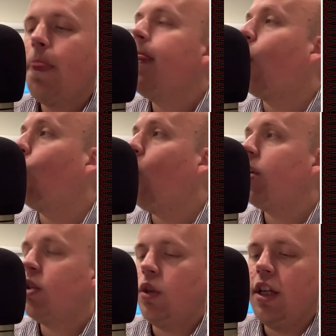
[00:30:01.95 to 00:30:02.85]
Now,
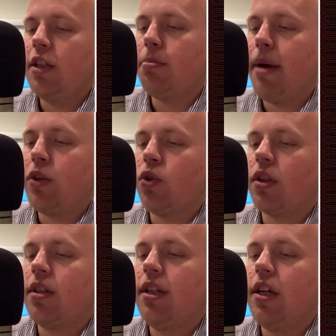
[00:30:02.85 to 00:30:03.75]
what do these
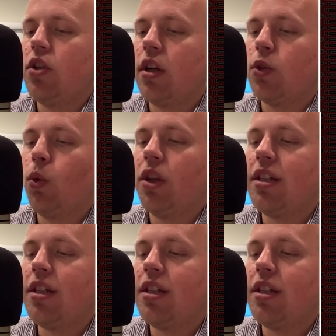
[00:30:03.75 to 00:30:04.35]
metrics teach us? Well, the